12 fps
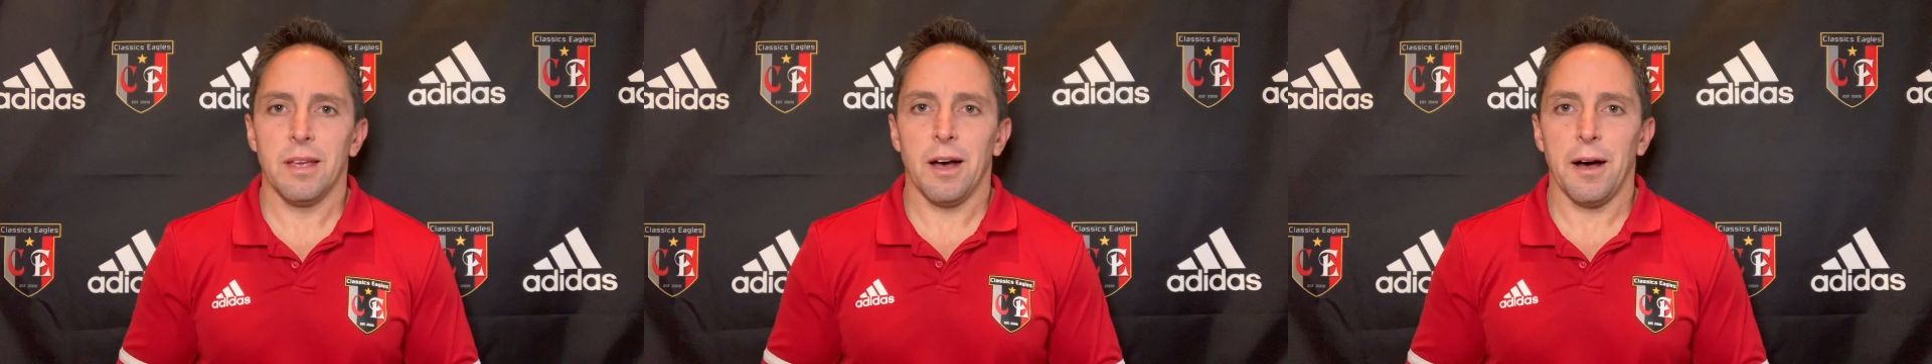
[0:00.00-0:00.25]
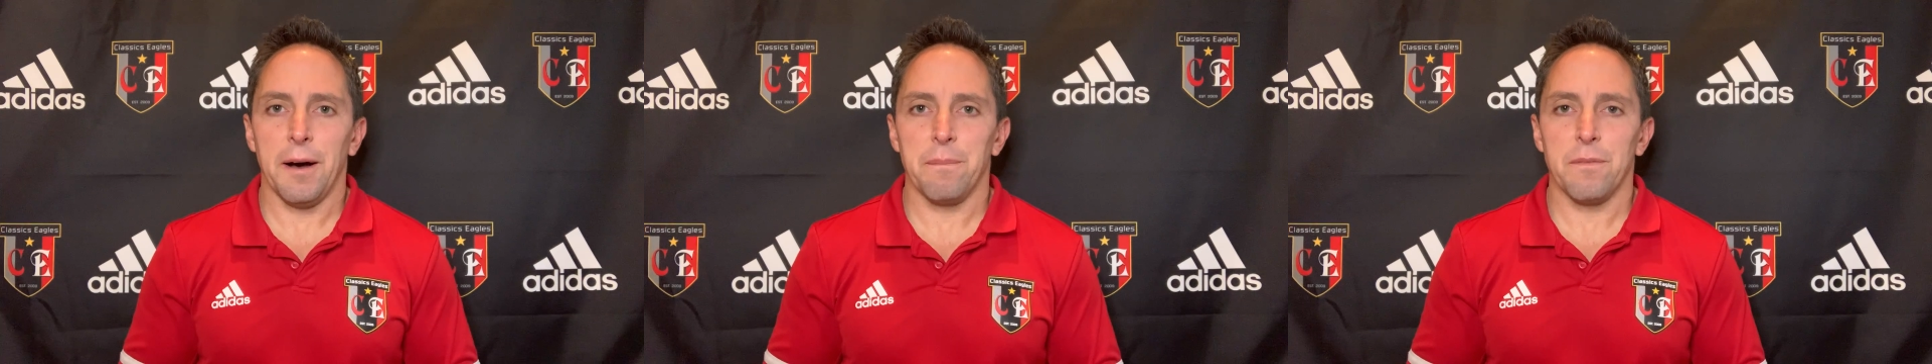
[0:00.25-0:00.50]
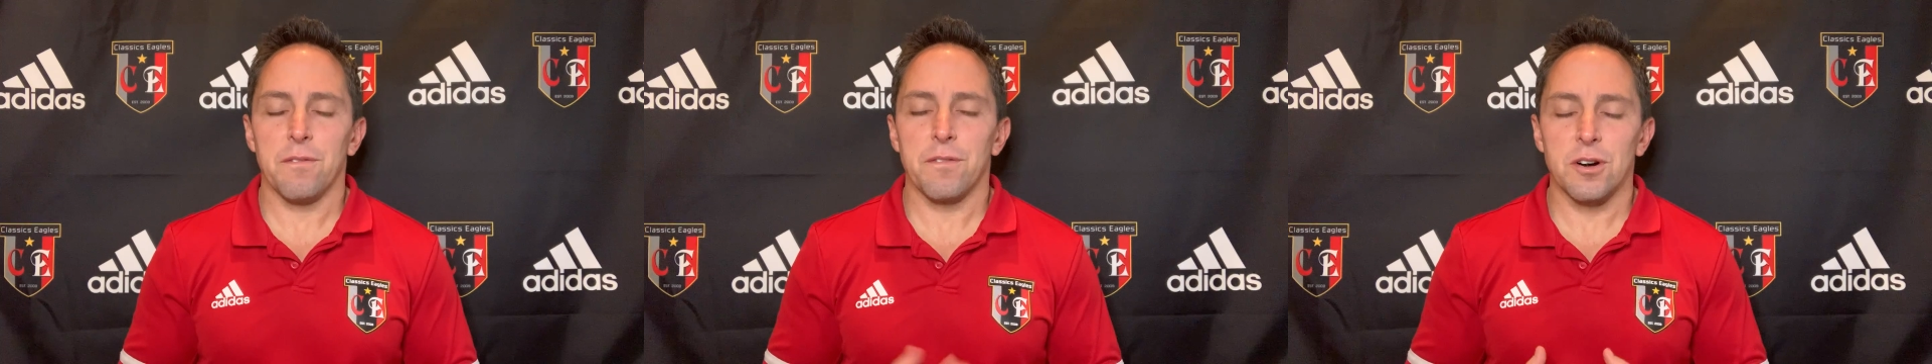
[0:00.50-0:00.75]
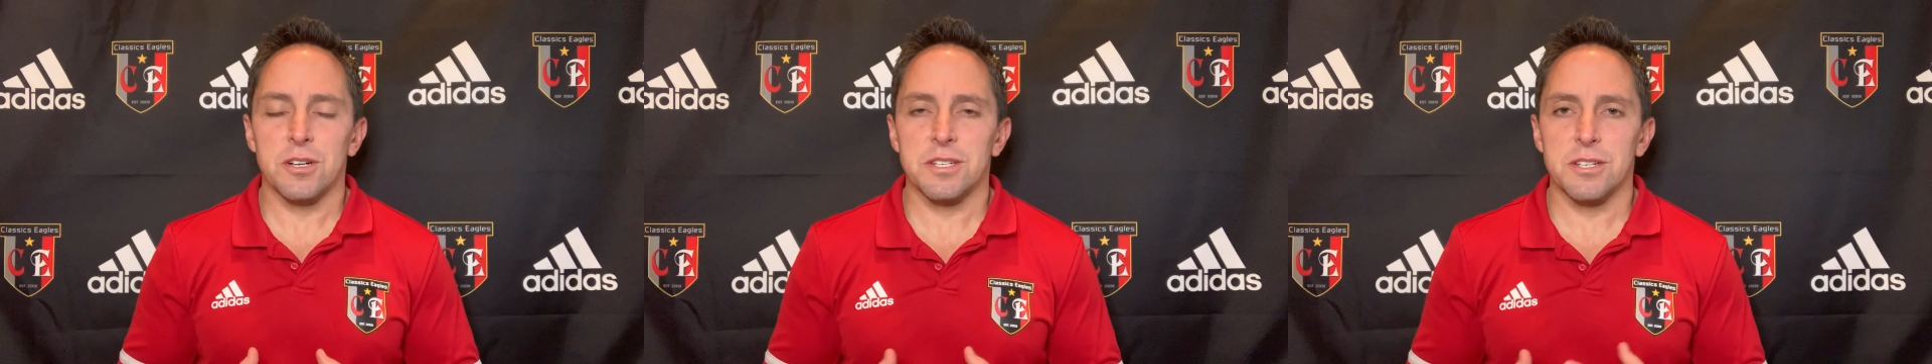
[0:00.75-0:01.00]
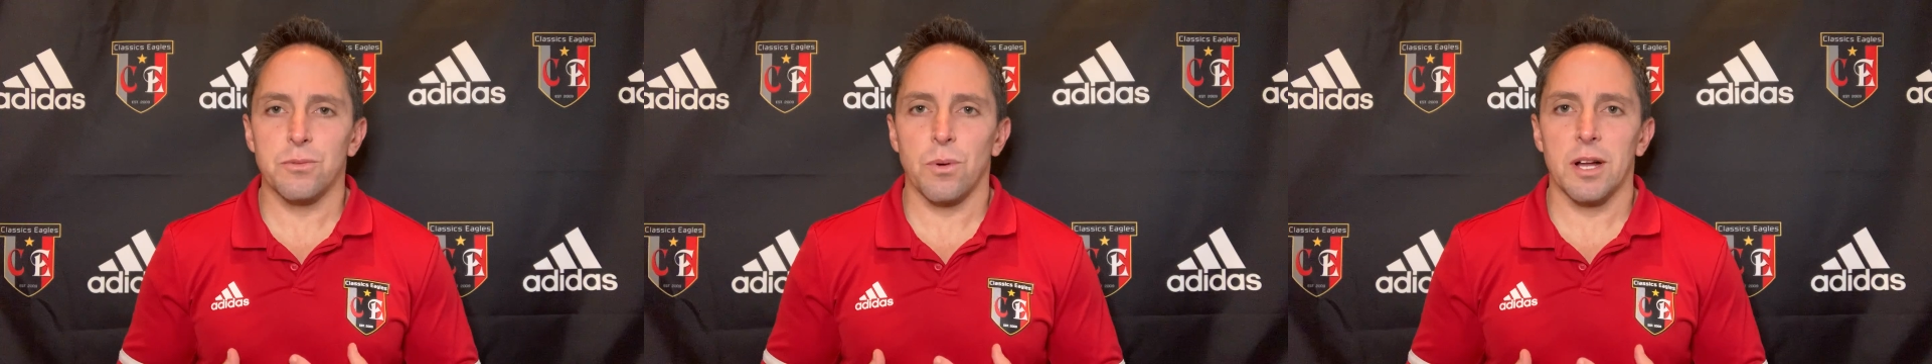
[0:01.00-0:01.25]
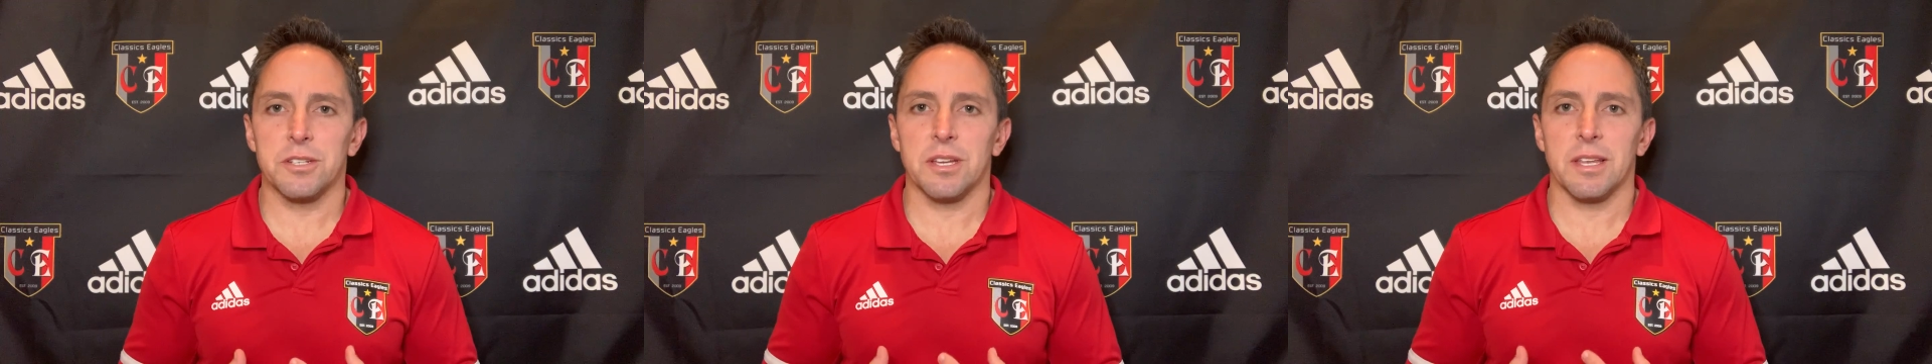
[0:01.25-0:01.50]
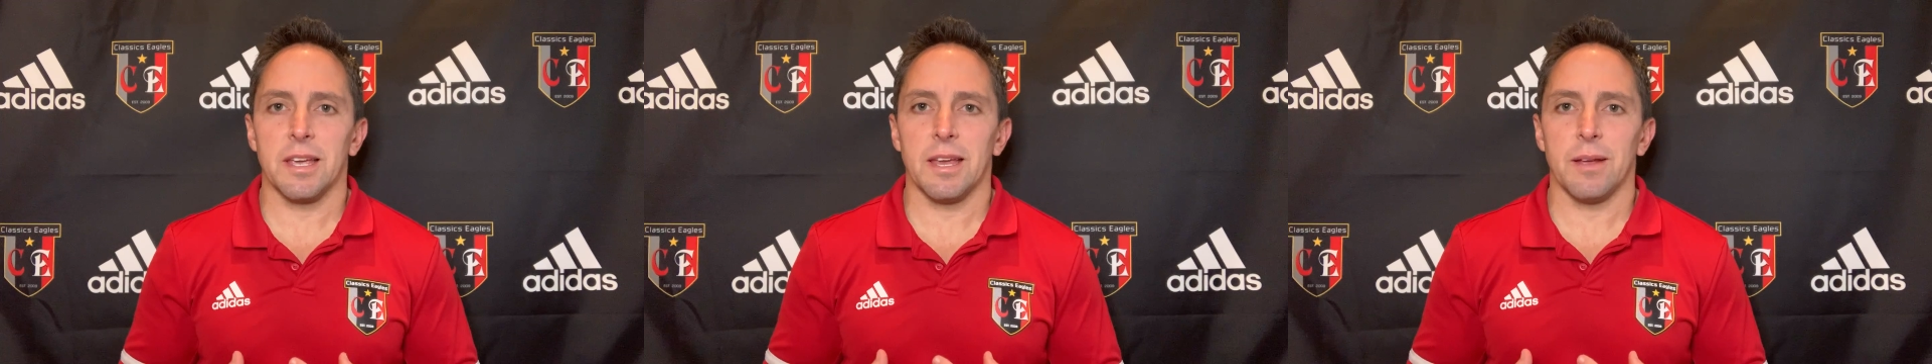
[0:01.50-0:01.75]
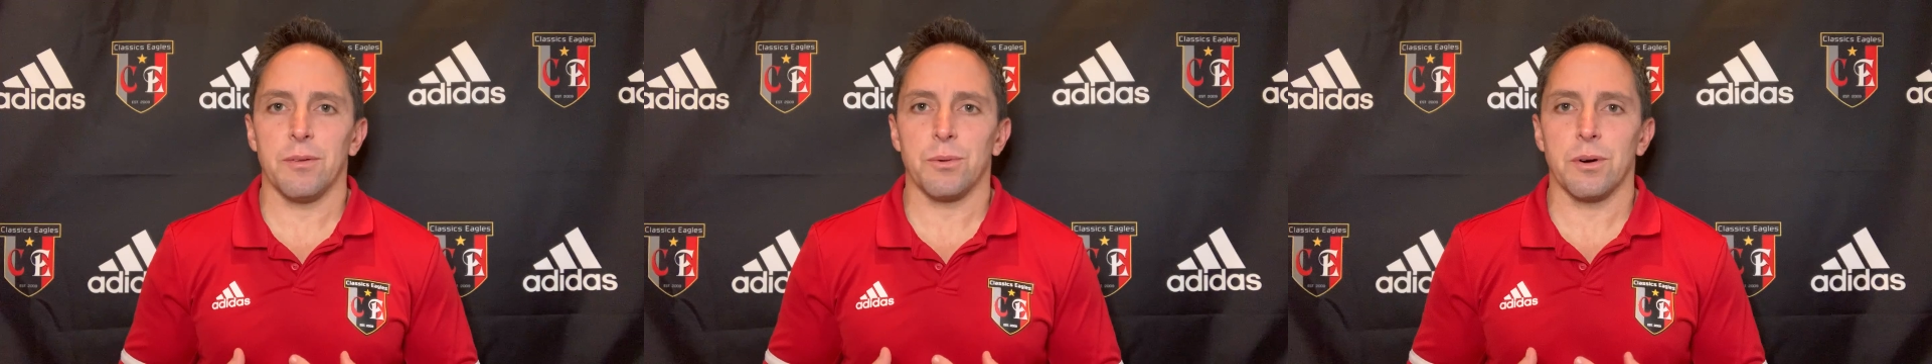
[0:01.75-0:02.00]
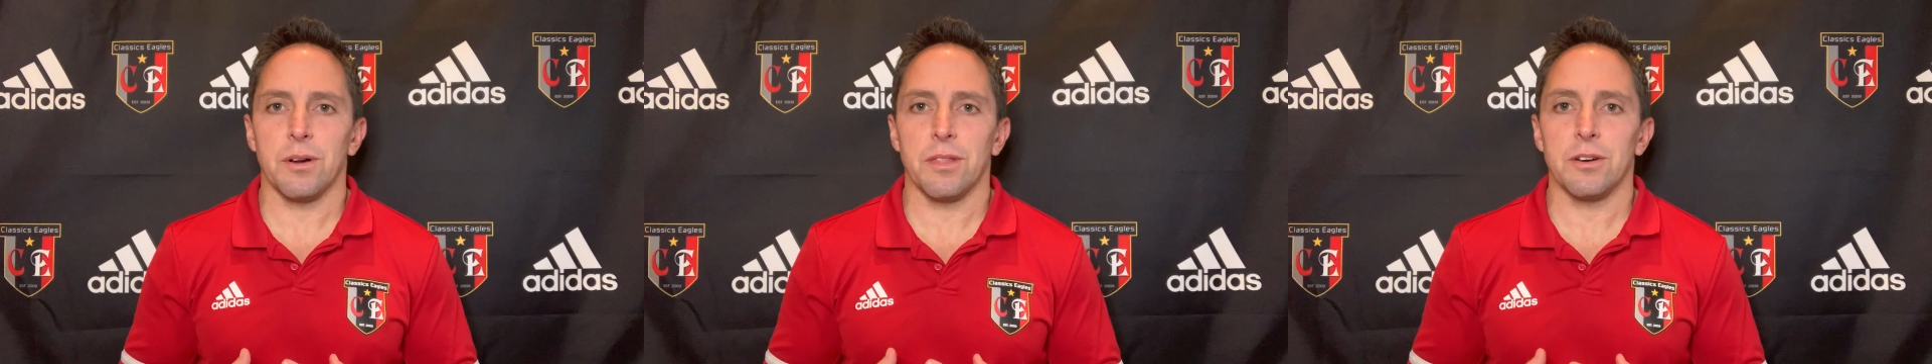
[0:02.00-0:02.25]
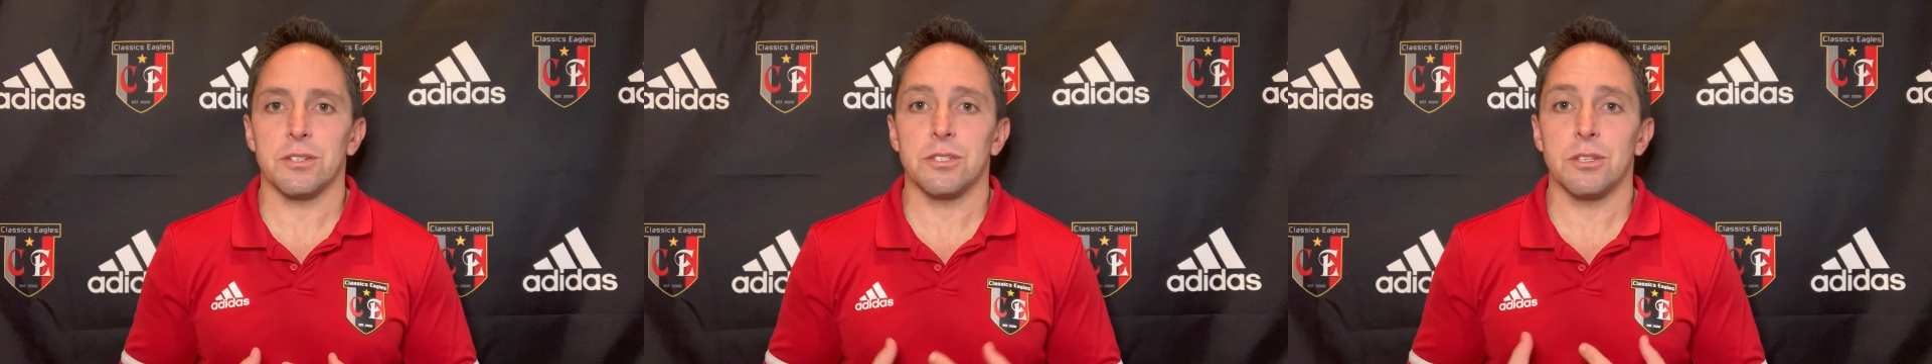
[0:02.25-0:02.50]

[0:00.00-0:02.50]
Um, versus watching games where there's